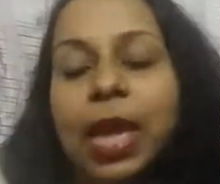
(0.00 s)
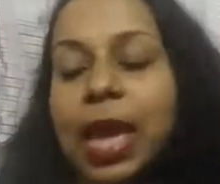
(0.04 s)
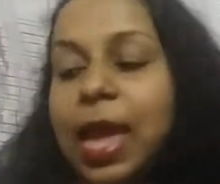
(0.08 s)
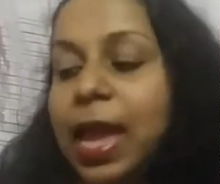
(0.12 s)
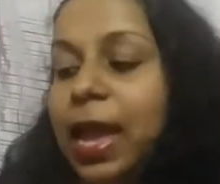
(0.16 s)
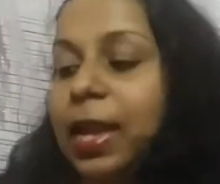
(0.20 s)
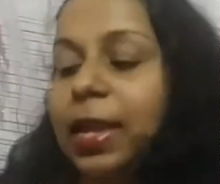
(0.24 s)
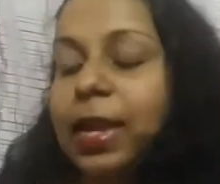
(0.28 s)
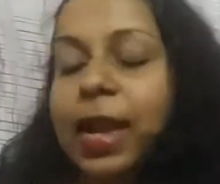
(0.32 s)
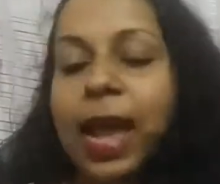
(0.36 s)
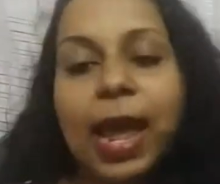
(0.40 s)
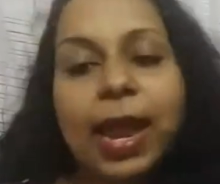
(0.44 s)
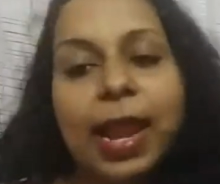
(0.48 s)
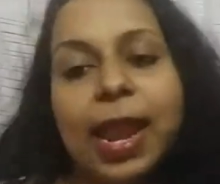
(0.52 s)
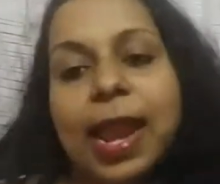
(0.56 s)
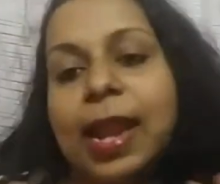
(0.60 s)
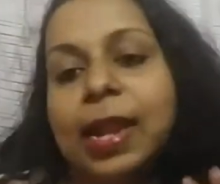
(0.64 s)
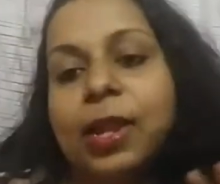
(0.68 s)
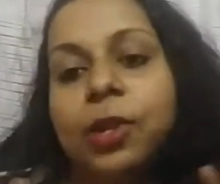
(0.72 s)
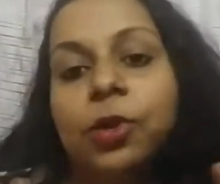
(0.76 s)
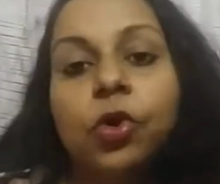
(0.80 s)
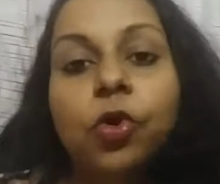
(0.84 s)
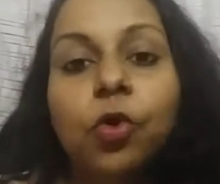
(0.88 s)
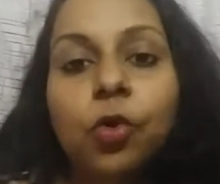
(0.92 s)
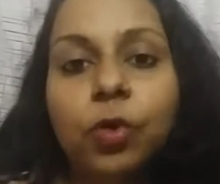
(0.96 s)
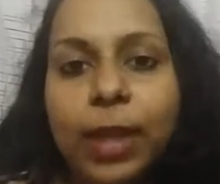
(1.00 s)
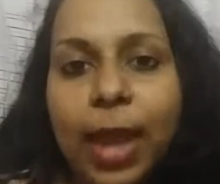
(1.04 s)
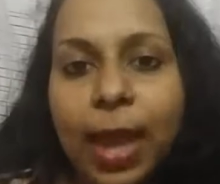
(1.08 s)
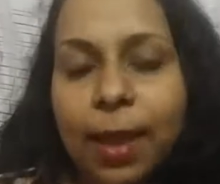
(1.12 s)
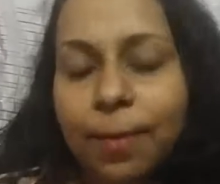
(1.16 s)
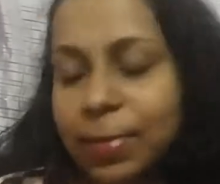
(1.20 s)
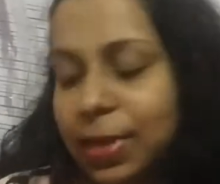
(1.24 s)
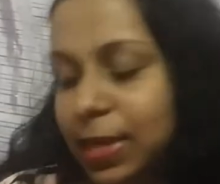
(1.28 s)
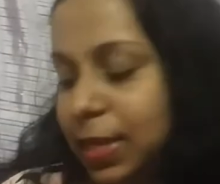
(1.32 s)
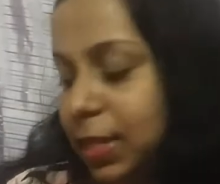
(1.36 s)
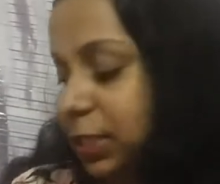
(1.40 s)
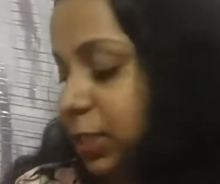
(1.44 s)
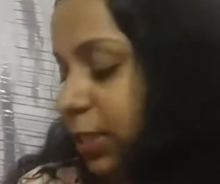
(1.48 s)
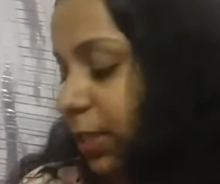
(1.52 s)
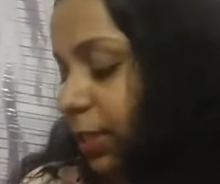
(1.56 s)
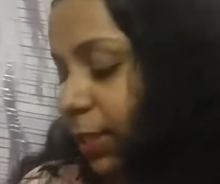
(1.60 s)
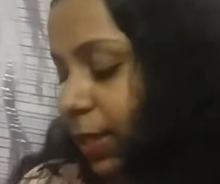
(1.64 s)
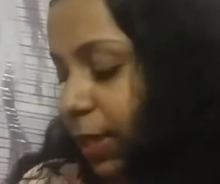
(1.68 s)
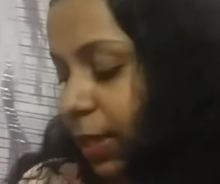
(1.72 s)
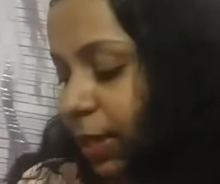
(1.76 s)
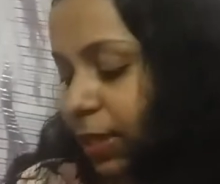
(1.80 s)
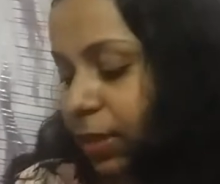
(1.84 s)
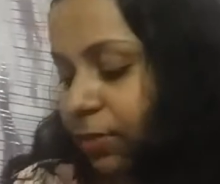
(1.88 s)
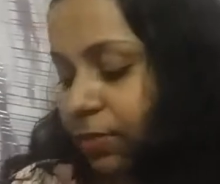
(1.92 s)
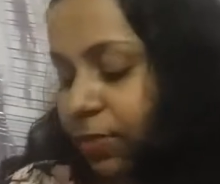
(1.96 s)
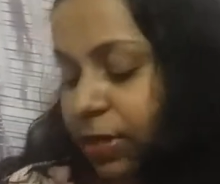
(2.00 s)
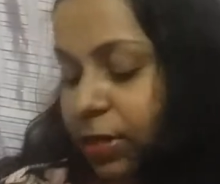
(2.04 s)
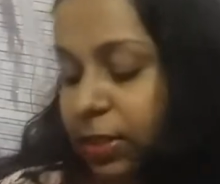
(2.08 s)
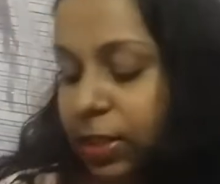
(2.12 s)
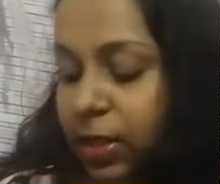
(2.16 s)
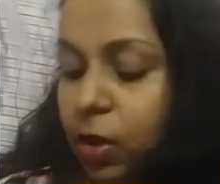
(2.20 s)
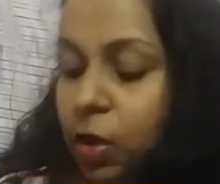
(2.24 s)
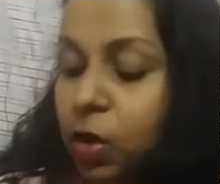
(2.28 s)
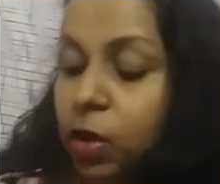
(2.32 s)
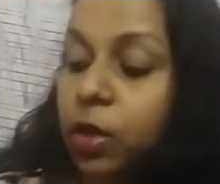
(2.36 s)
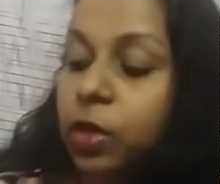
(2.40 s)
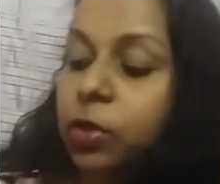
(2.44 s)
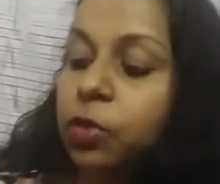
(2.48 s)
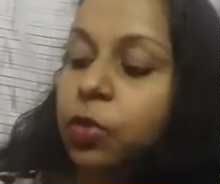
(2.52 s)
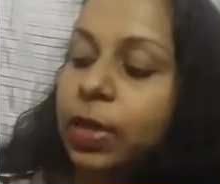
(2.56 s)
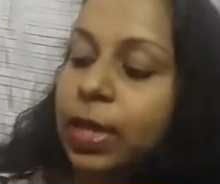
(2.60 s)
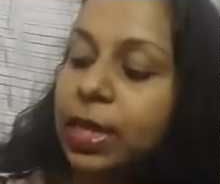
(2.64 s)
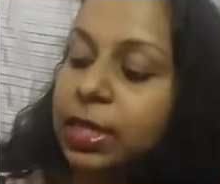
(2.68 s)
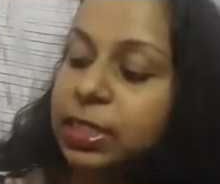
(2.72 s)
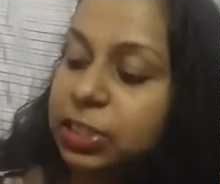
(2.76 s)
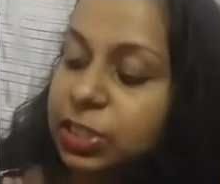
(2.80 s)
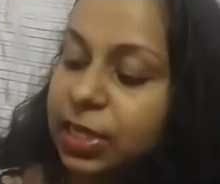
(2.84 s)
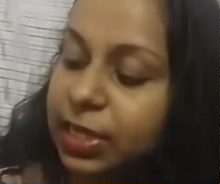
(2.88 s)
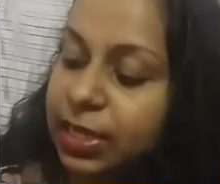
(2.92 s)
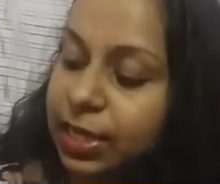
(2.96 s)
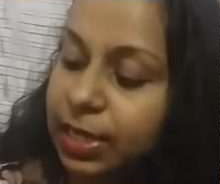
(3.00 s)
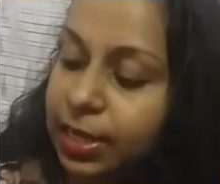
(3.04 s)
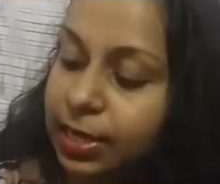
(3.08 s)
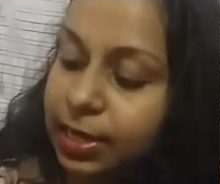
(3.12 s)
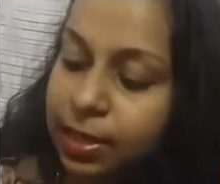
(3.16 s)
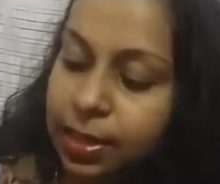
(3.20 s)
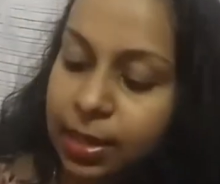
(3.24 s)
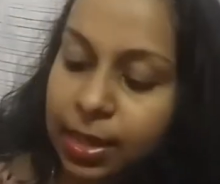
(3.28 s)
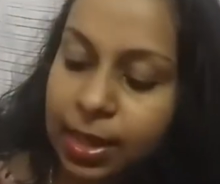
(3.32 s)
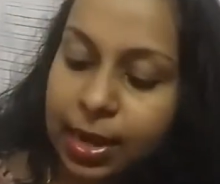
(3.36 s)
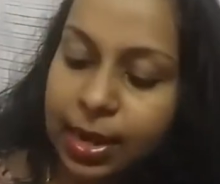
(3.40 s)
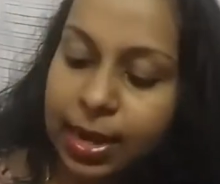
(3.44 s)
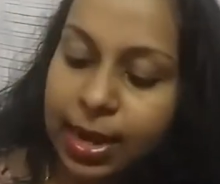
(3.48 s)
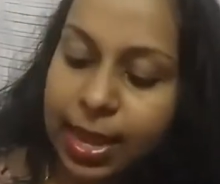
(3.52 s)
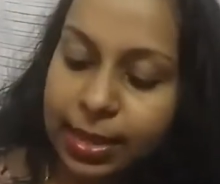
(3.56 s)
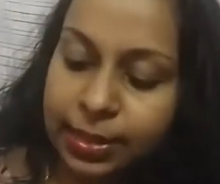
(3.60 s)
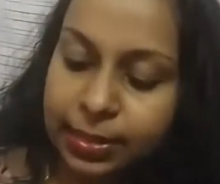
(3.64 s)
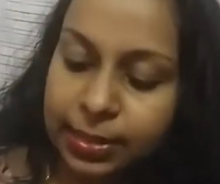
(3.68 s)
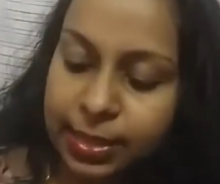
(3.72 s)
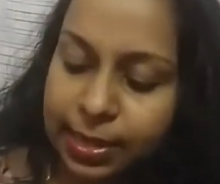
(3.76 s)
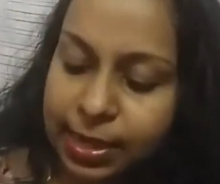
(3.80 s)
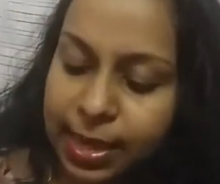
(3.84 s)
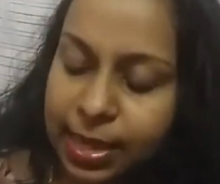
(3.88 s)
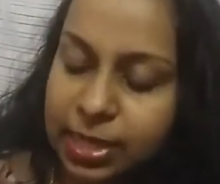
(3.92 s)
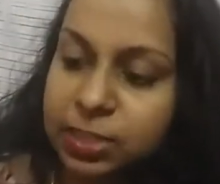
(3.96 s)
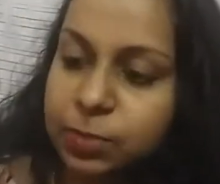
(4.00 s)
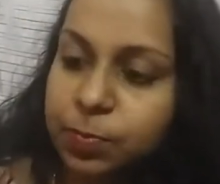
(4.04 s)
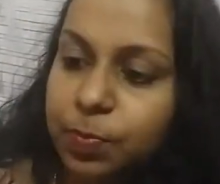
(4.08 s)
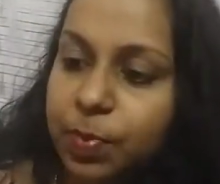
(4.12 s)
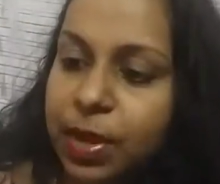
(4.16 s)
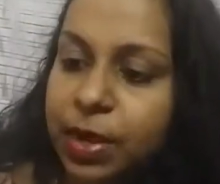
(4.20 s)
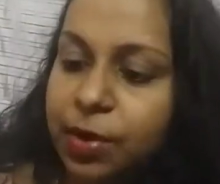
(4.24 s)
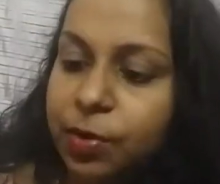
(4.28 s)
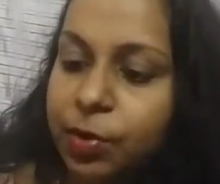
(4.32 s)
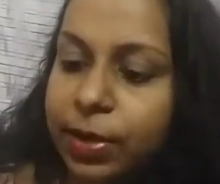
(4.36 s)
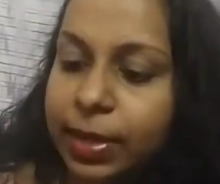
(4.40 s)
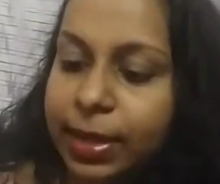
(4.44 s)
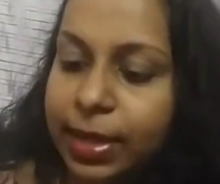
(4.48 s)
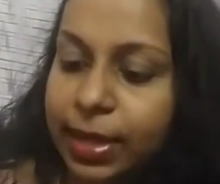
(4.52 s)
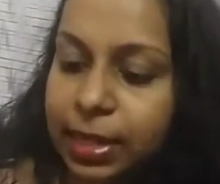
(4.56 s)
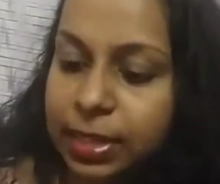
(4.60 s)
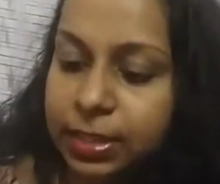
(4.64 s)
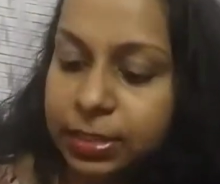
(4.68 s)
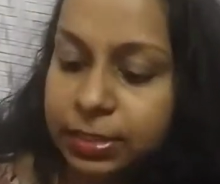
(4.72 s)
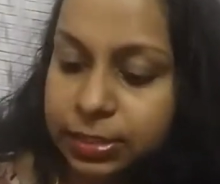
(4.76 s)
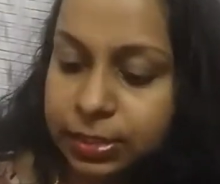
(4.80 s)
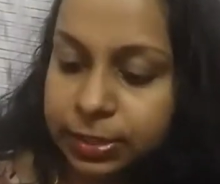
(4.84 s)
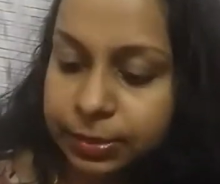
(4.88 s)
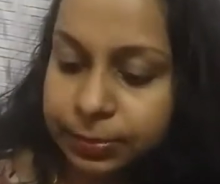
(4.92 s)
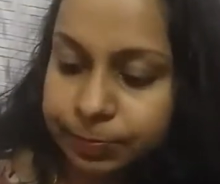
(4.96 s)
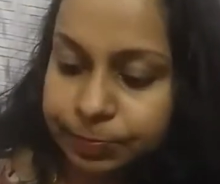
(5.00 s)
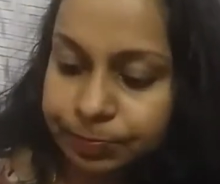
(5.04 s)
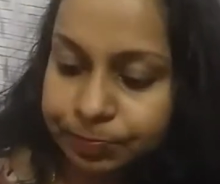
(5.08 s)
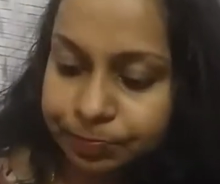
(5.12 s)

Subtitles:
and I had no damage, and they even though you can check it, like their expiry date,